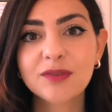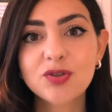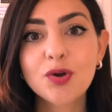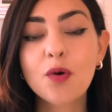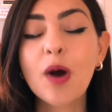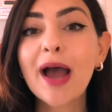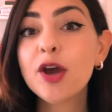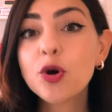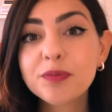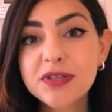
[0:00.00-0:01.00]
So I
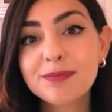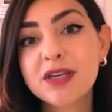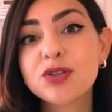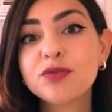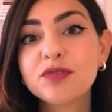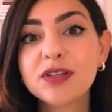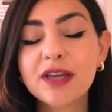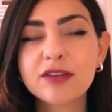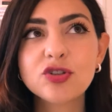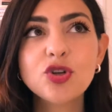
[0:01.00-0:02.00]
hope this makes you feel
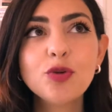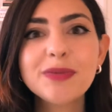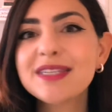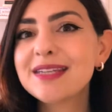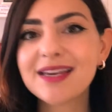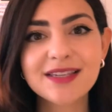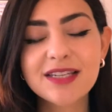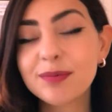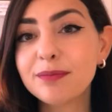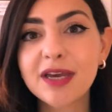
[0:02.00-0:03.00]
like there's no mistakes to
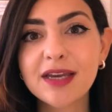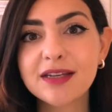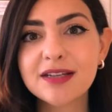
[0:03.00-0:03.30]
be made,